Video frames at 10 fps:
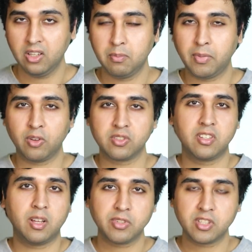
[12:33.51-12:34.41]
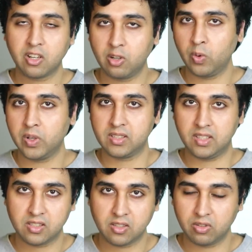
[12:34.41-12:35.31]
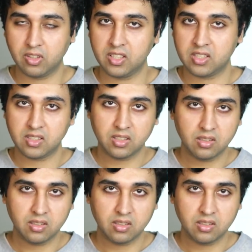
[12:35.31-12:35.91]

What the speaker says: Because the numbers that are always listed on the listing